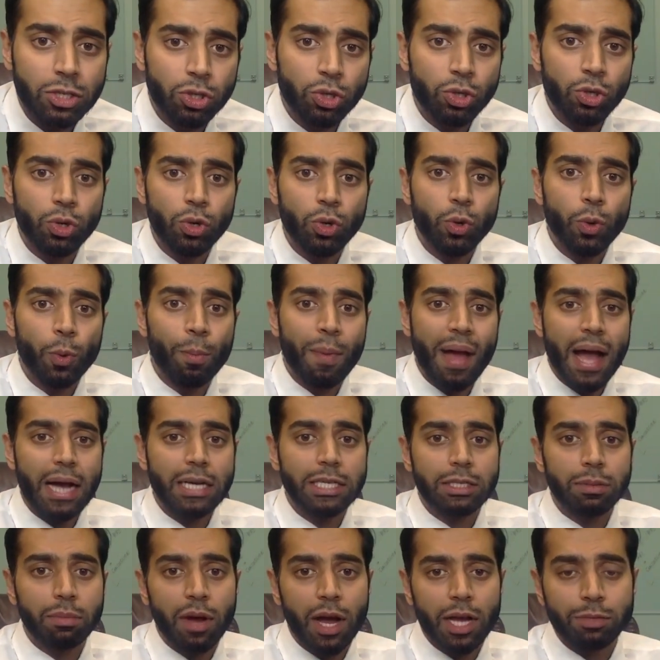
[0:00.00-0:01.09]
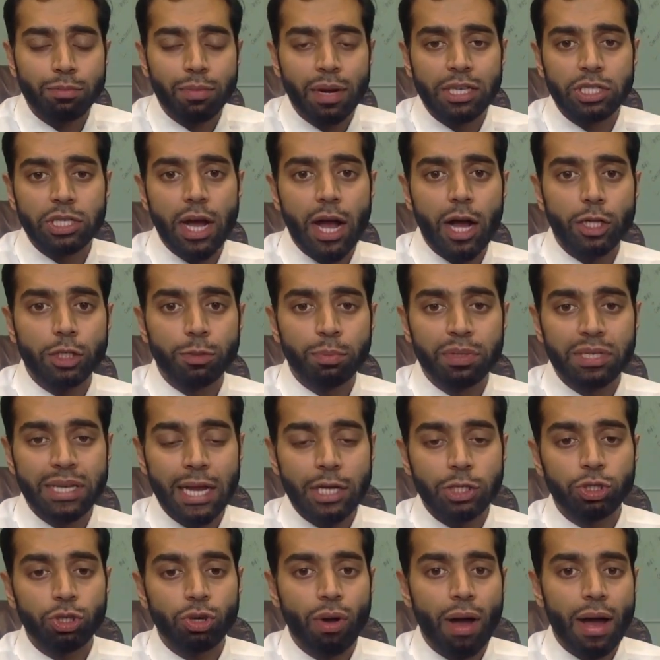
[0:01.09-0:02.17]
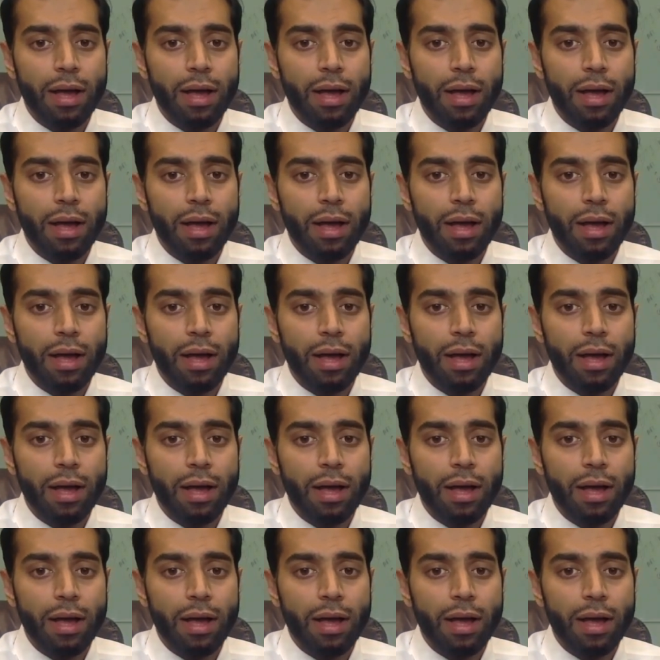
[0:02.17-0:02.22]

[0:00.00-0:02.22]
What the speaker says: to maximize my child's potential?